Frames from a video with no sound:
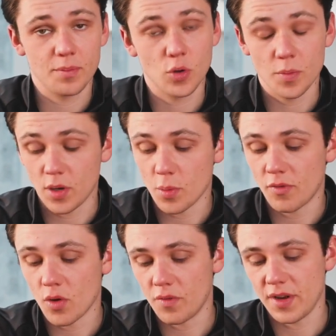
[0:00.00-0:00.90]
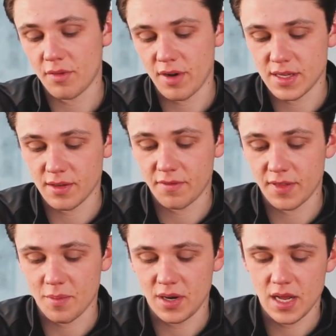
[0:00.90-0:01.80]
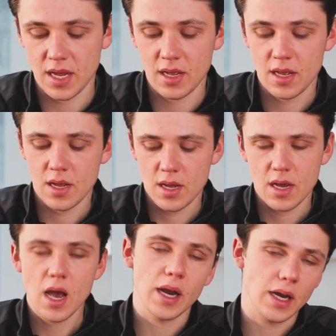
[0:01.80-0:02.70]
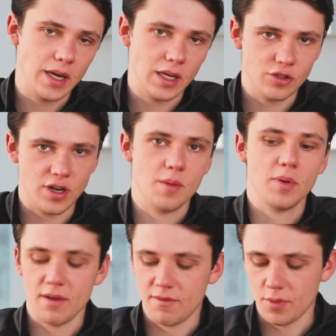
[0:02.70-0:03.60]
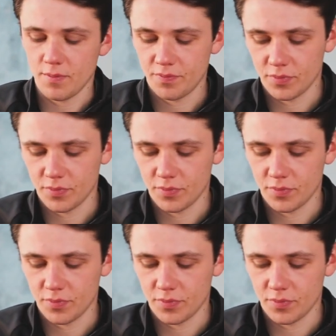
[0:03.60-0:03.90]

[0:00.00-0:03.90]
could become a 4v3 for them in there. And then they can try and play through.